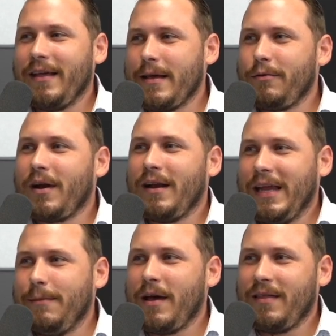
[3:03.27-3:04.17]
They put it on
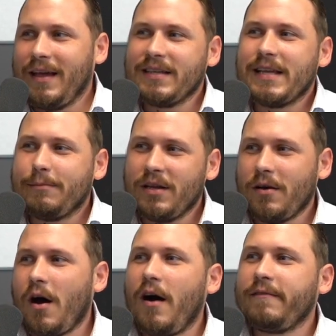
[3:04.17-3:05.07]
eBay. They accepted an
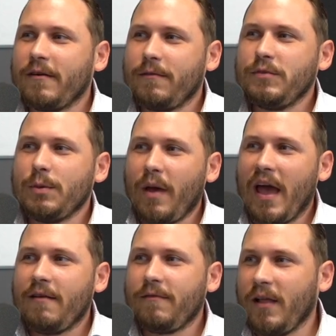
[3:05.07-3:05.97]
offer from
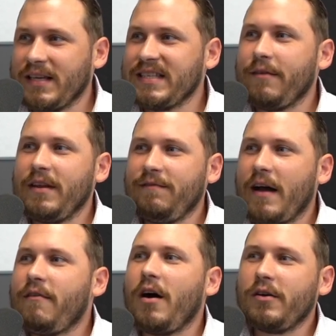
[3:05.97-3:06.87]
Japan for
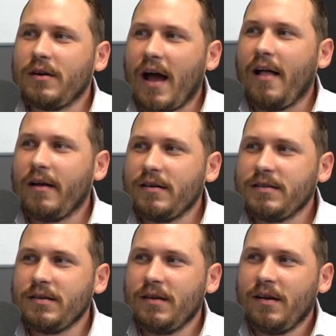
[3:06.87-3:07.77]

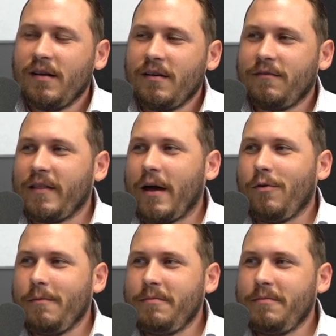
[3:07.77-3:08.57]
$7,500 for that one piece.